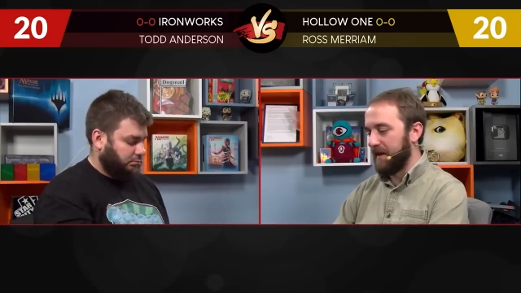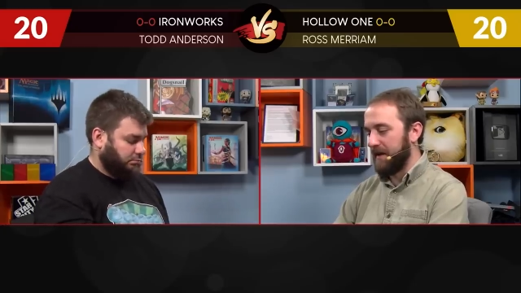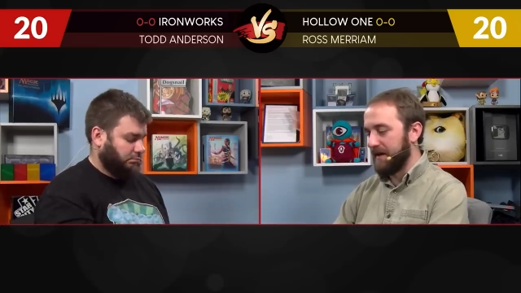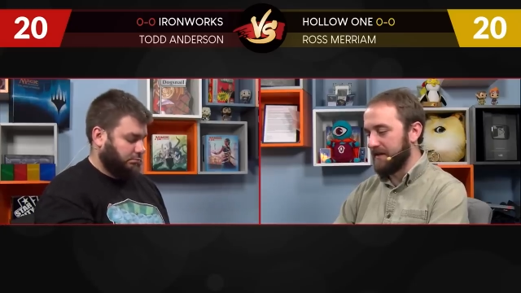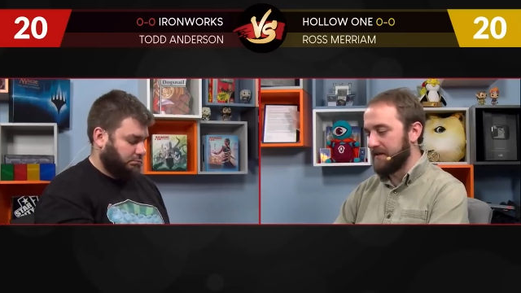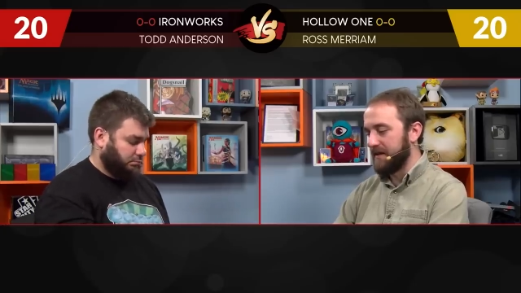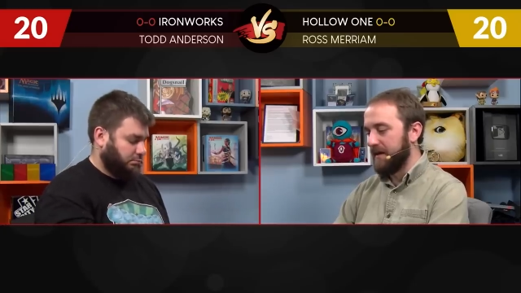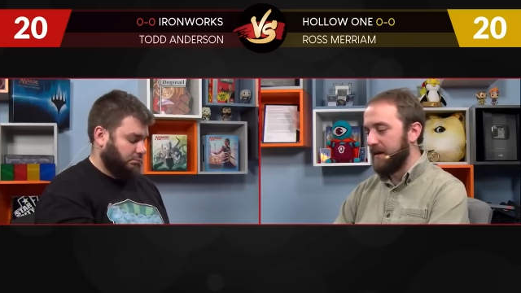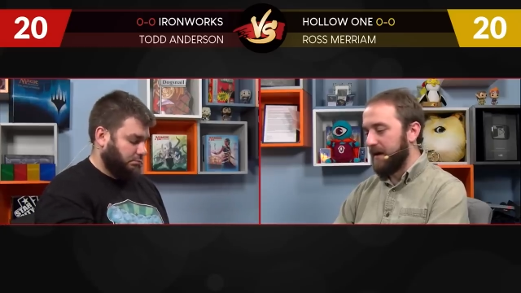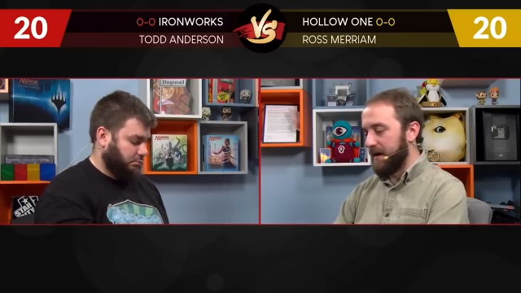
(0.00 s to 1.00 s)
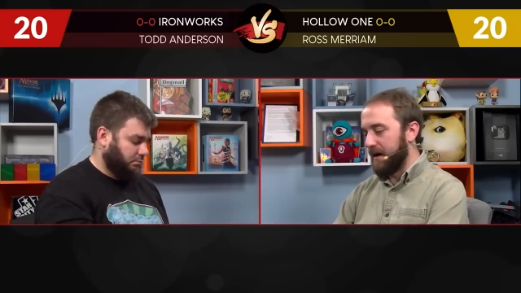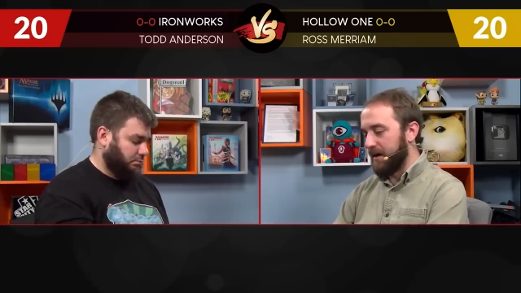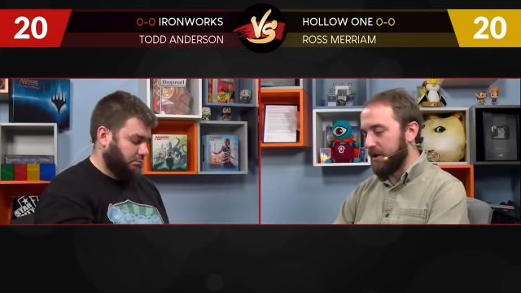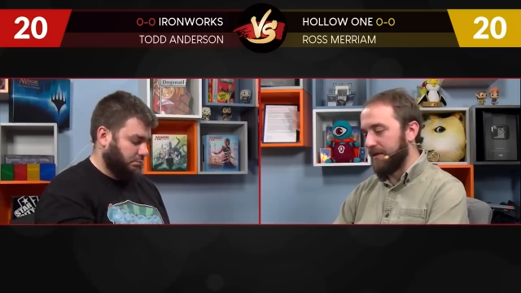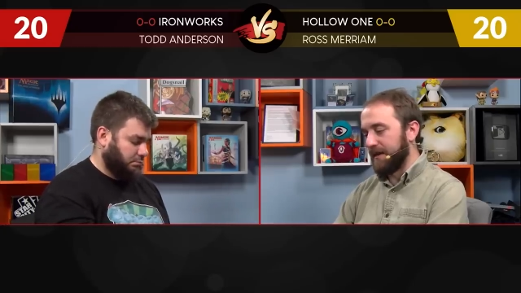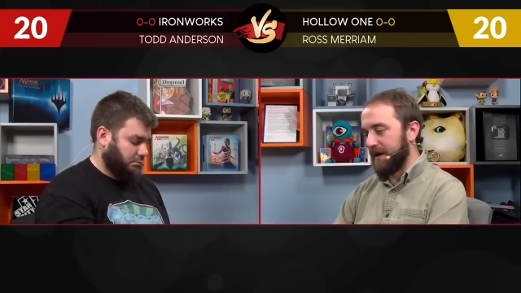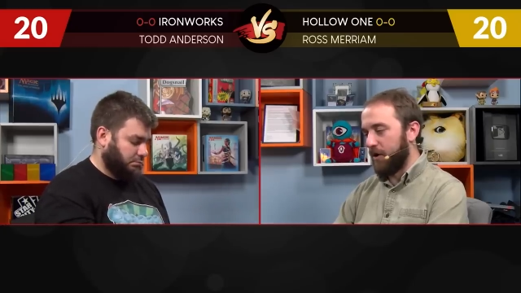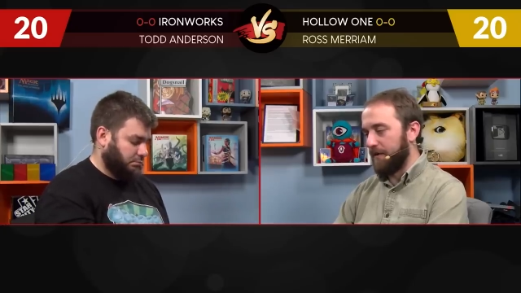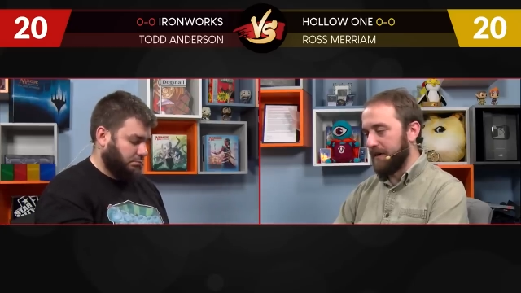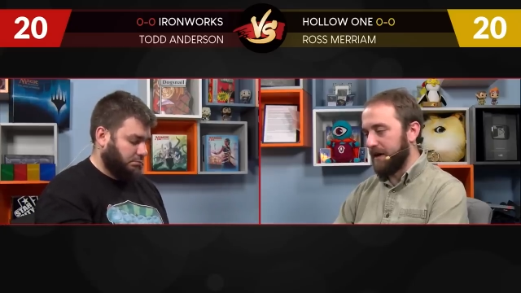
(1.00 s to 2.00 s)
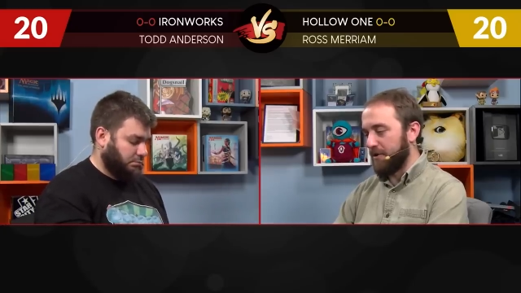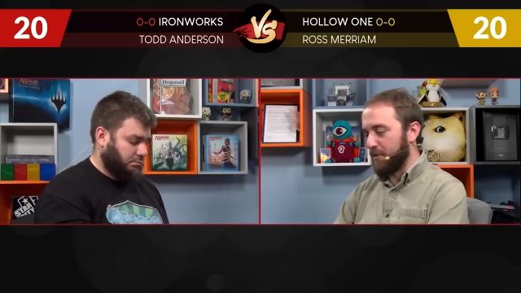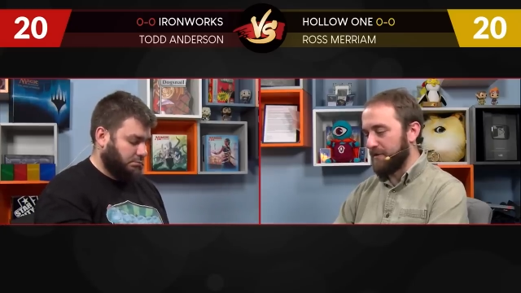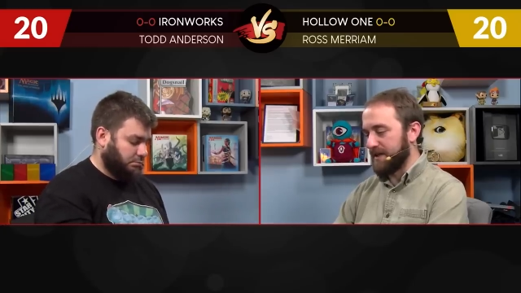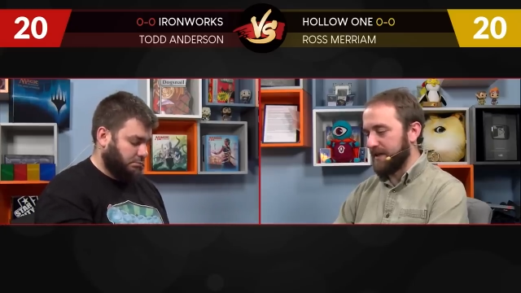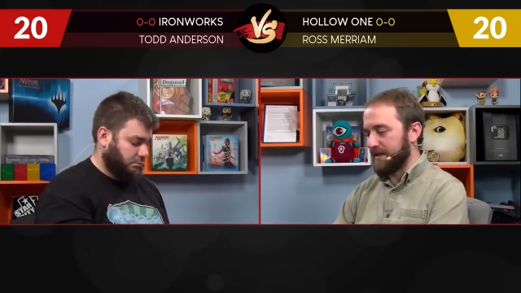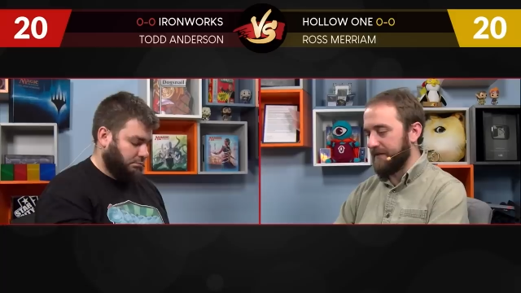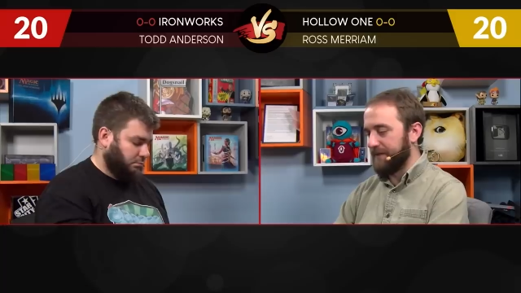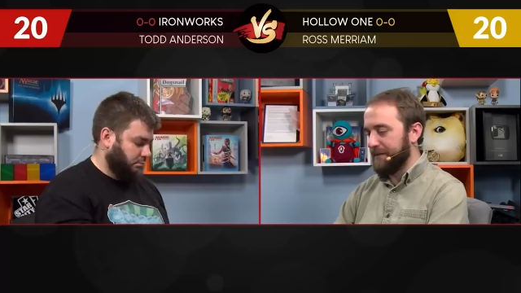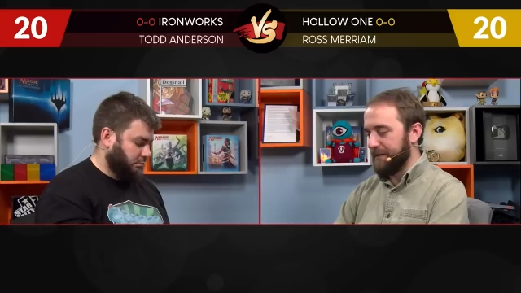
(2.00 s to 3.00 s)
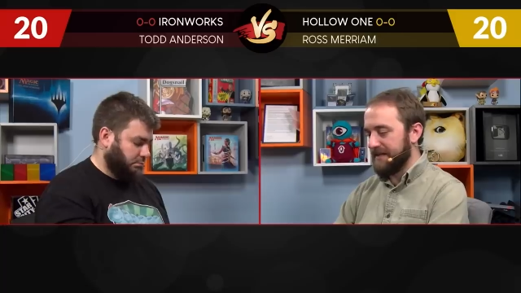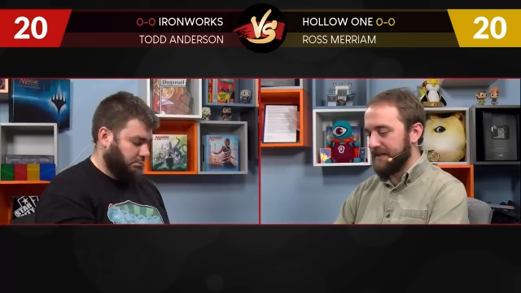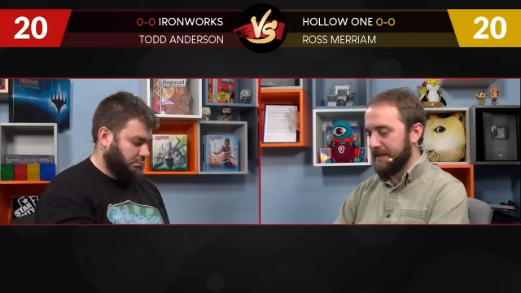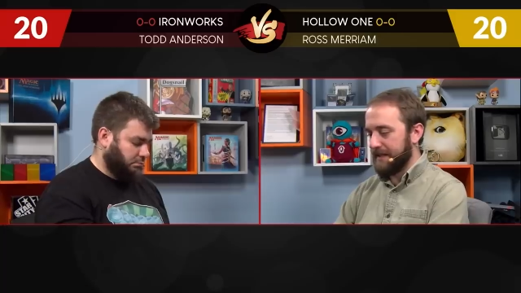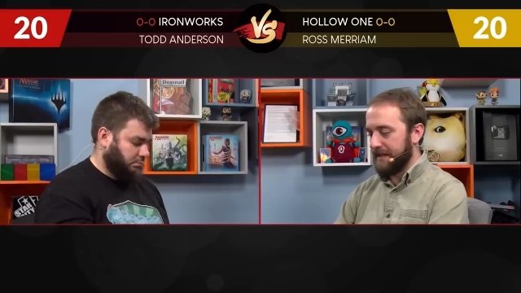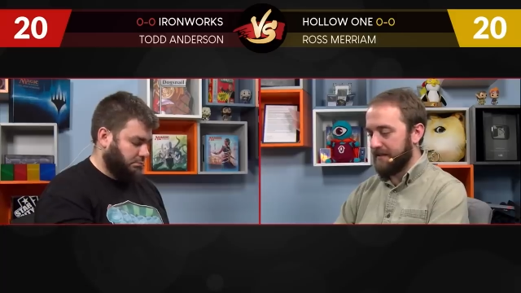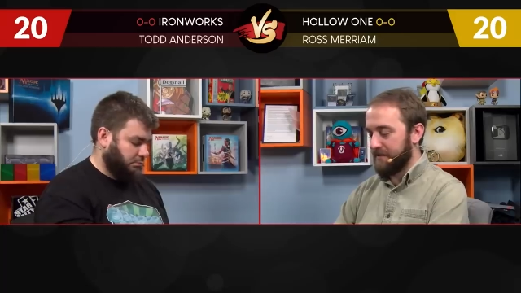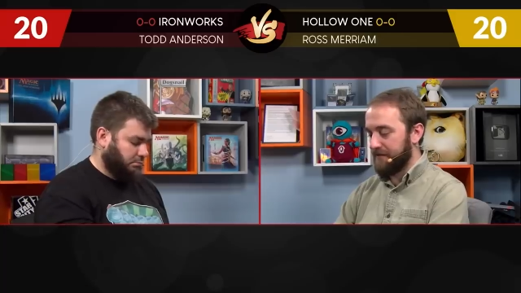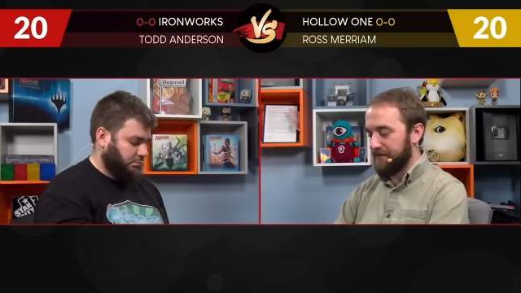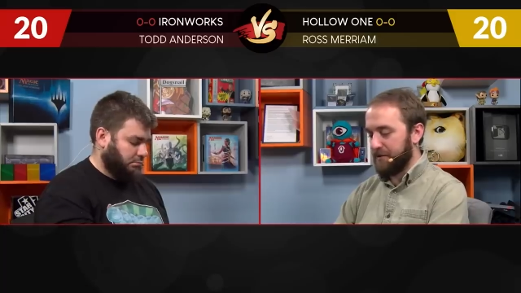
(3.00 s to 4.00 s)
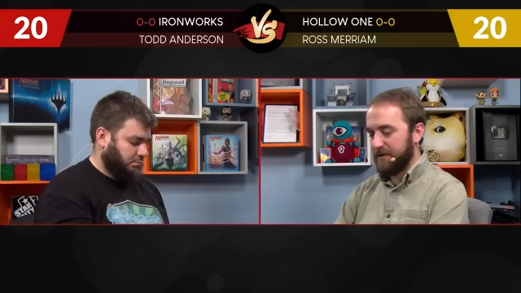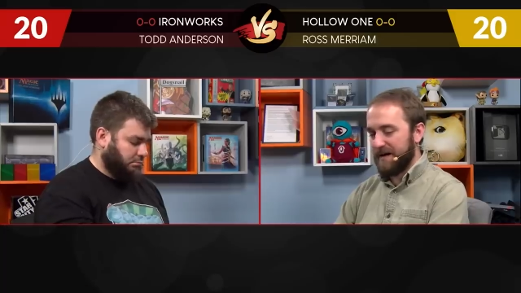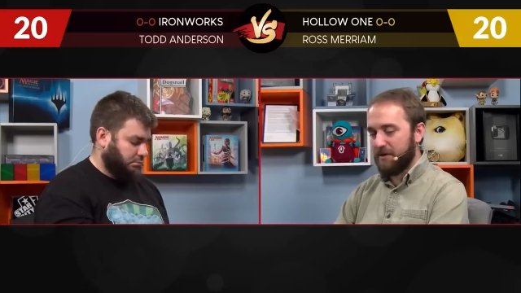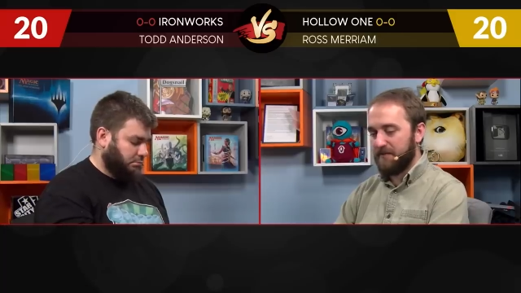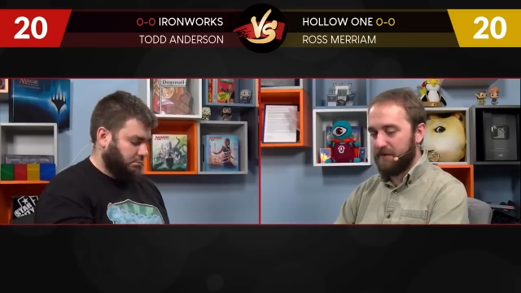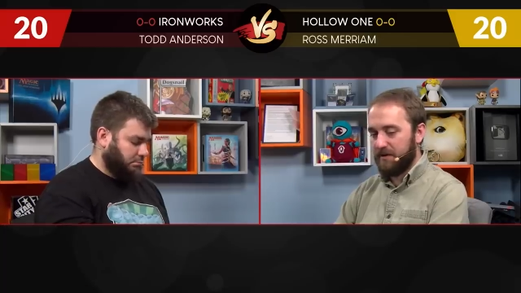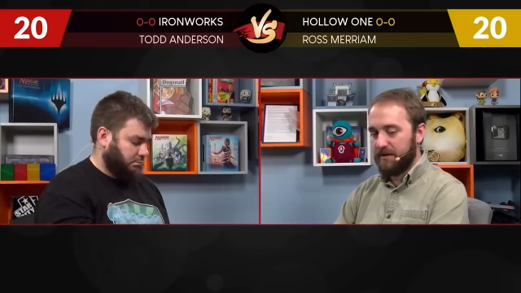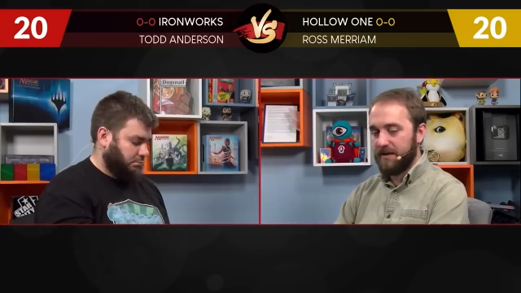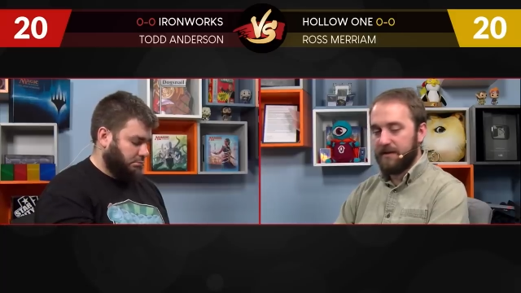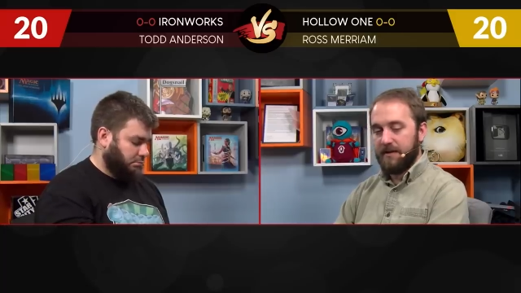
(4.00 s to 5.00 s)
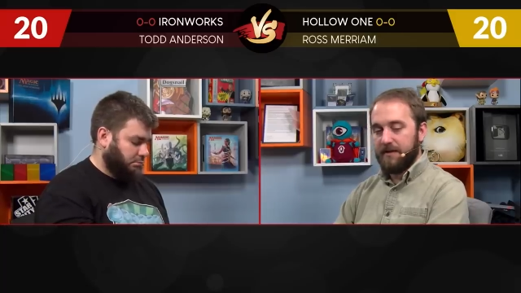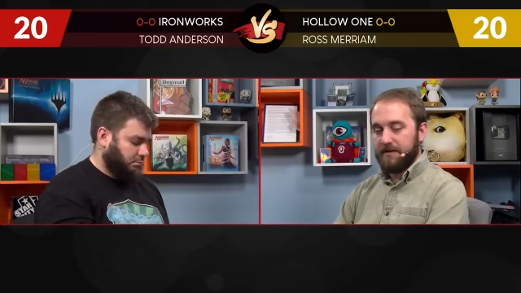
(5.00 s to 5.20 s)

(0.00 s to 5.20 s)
Speaker 1: lines, uh, a card that all the Ironworks decks have implemented and is very powerful. Mm-hmm.